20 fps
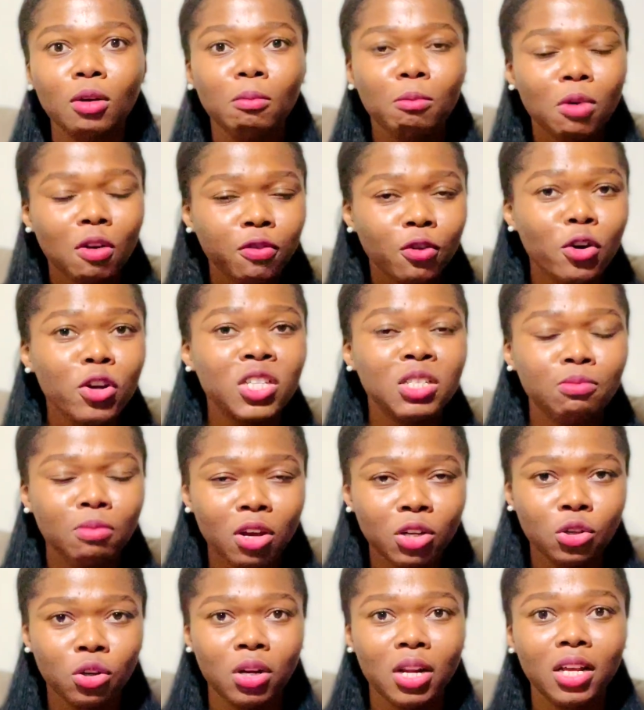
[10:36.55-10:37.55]
But of course, make
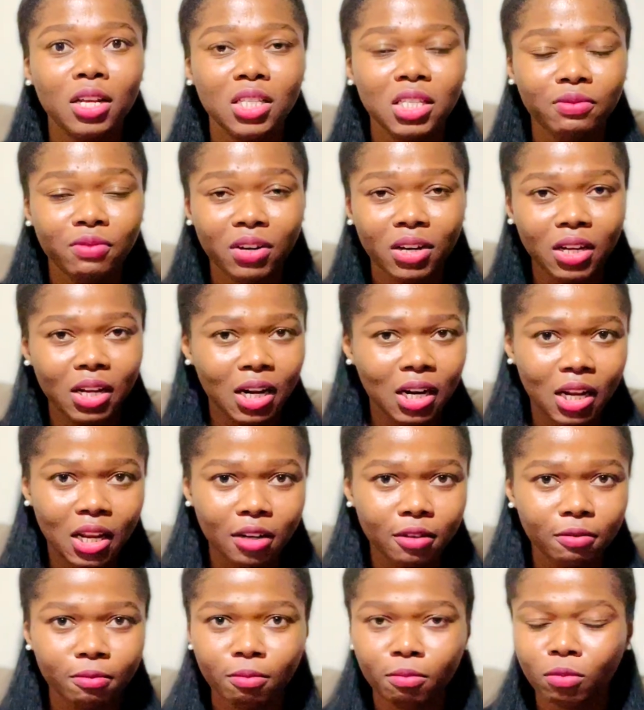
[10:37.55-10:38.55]
sure that it's very
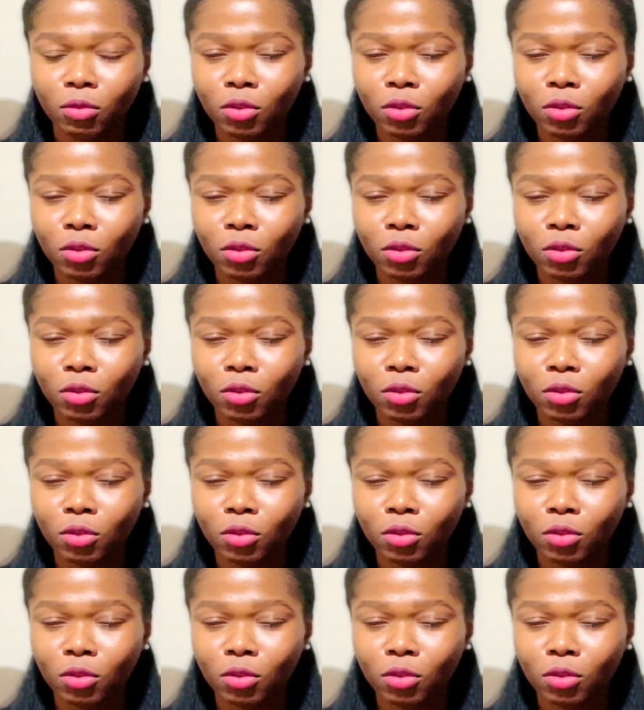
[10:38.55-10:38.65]
clean.